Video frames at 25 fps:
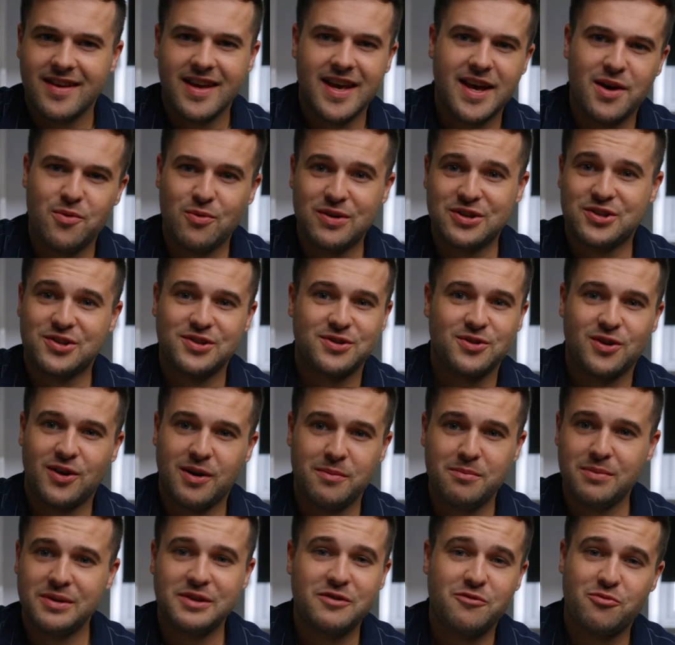which is
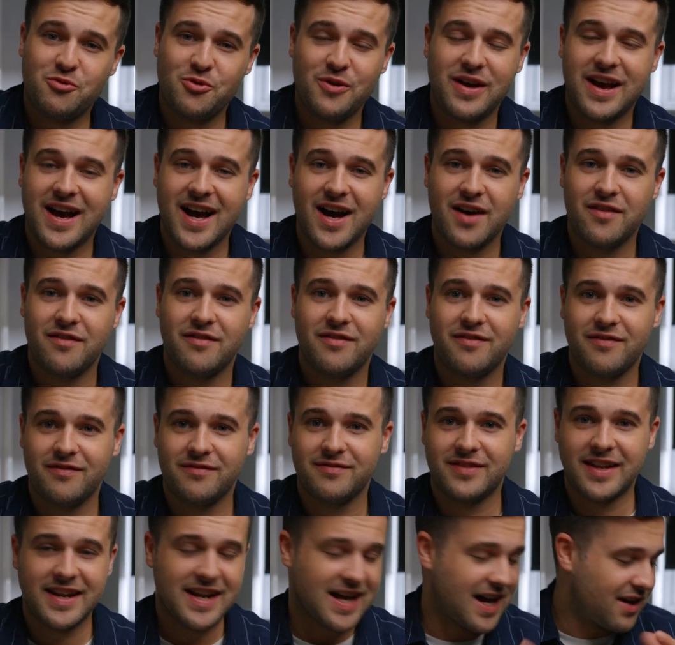unbelievable to
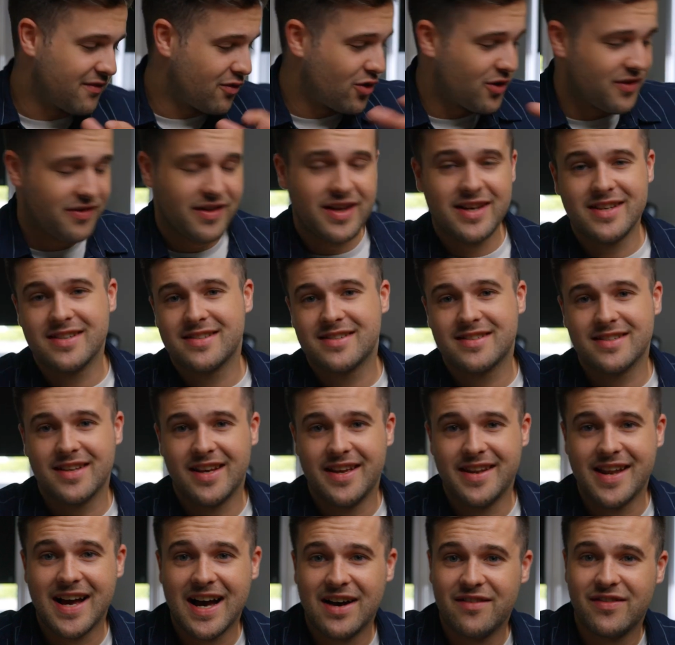have, didn't have it on this,
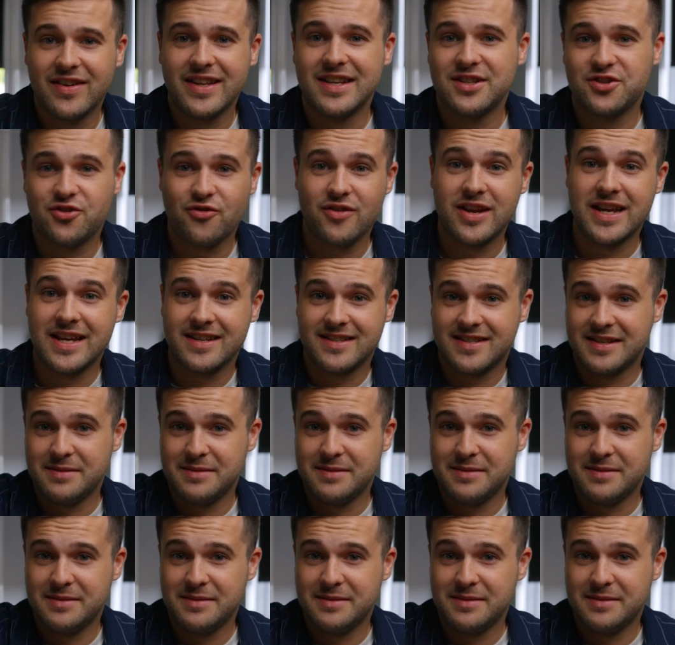and having it is great.